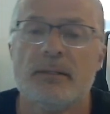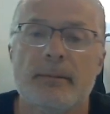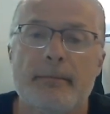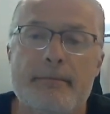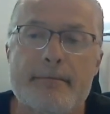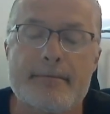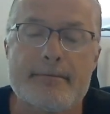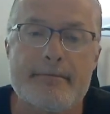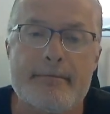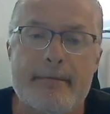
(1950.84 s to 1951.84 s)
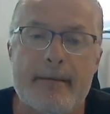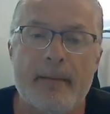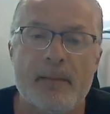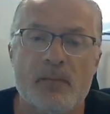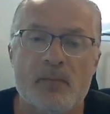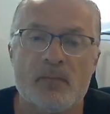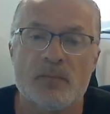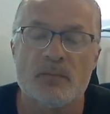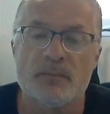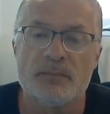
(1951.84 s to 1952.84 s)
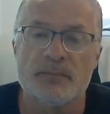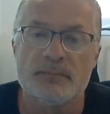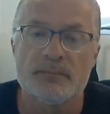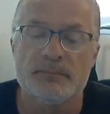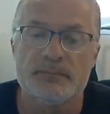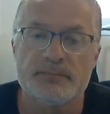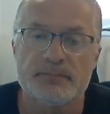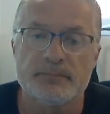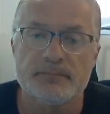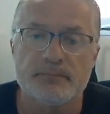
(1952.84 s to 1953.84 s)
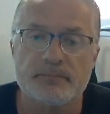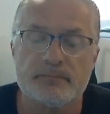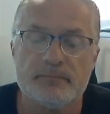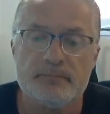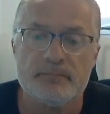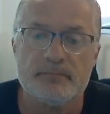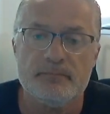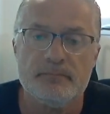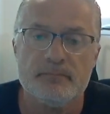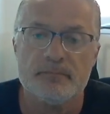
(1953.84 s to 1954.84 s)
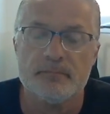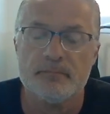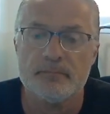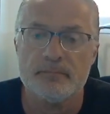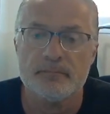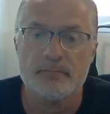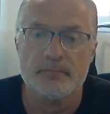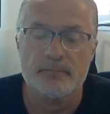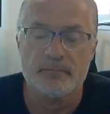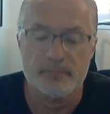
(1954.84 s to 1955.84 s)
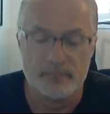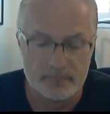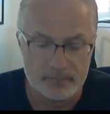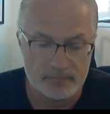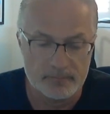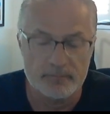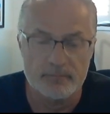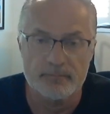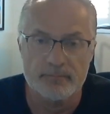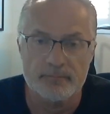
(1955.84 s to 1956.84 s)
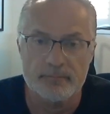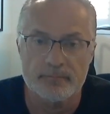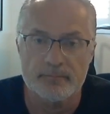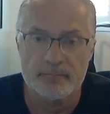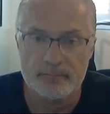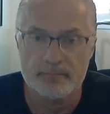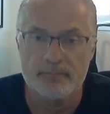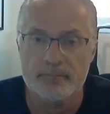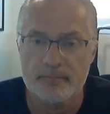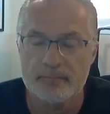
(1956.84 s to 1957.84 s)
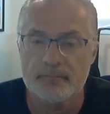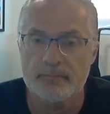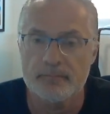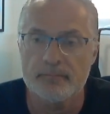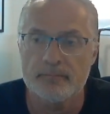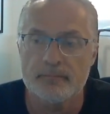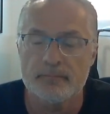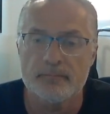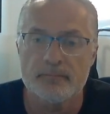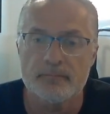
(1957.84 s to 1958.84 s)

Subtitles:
This person isn't speaking.